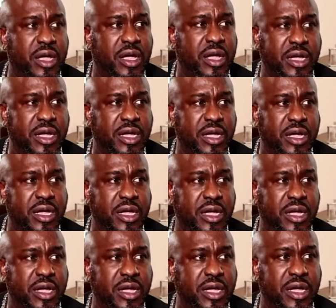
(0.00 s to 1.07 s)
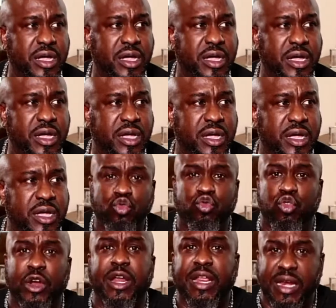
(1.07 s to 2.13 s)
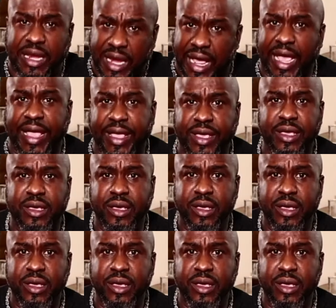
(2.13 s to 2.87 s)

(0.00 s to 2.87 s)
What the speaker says: stylist that you really like